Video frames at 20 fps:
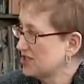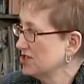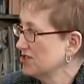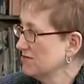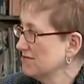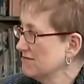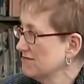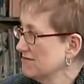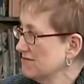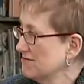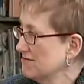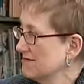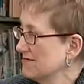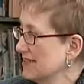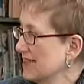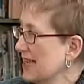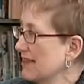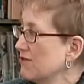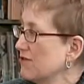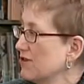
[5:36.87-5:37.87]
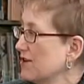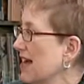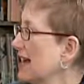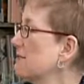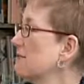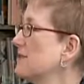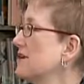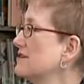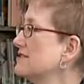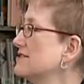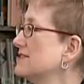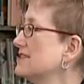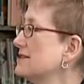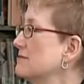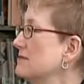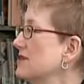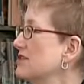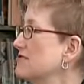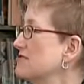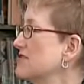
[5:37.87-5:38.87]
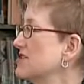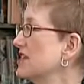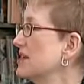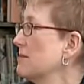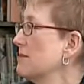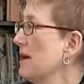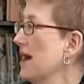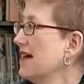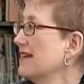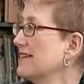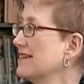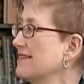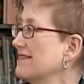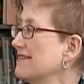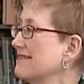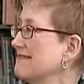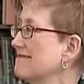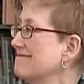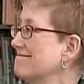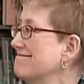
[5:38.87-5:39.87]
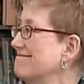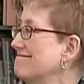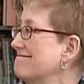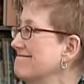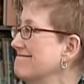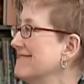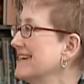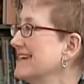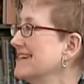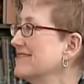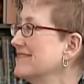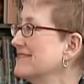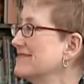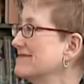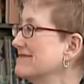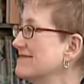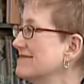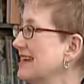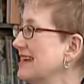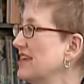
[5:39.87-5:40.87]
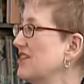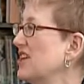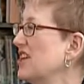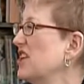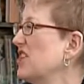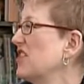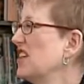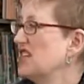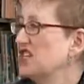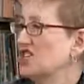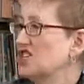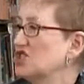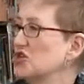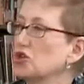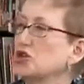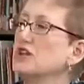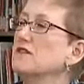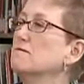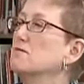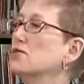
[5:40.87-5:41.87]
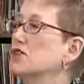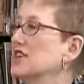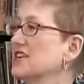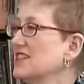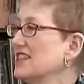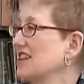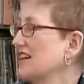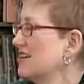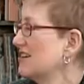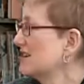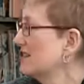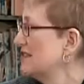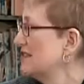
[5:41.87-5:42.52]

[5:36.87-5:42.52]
you, that gave you nightmares, that made you think about it later. Anything you think she shouldn't have put in there?